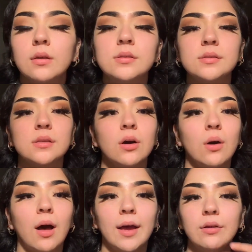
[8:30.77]

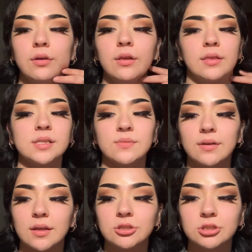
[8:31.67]
So I know that this
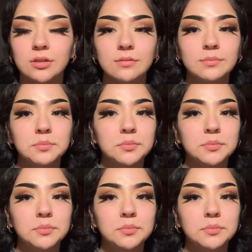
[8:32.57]
foundation